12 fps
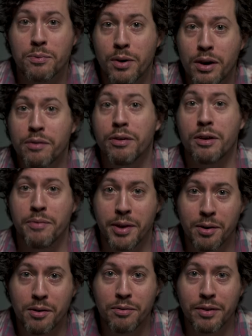Workflow
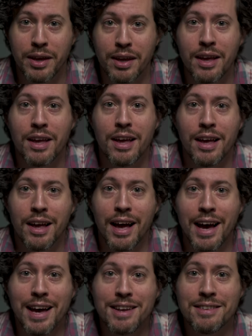Videography,
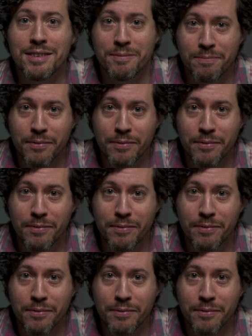and